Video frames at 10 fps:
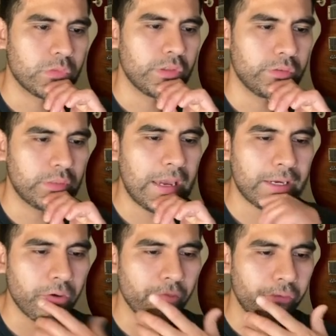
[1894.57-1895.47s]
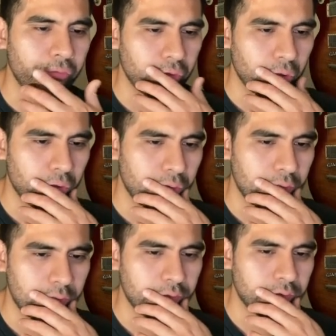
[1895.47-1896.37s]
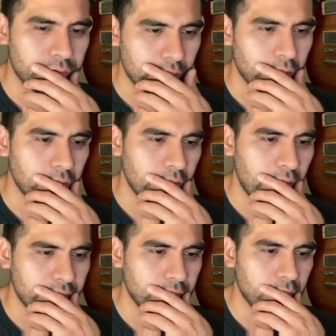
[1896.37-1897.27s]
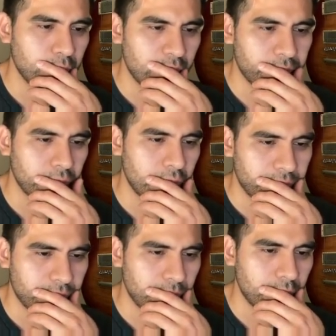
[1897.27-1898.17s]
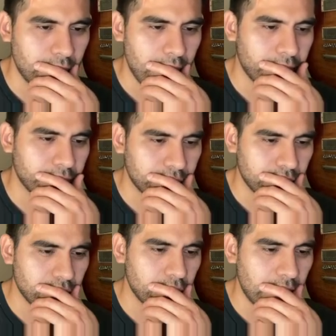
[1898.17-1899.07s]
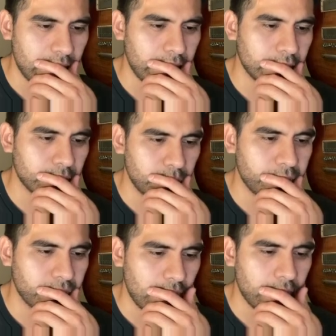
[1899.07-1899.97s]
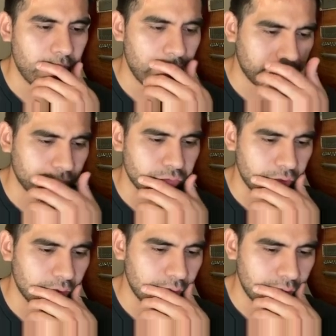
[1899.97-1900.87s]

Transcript: Stack Overflow. Hex string. Yeah, it's buffered up from the hex. Yeah, hex buffer hex string.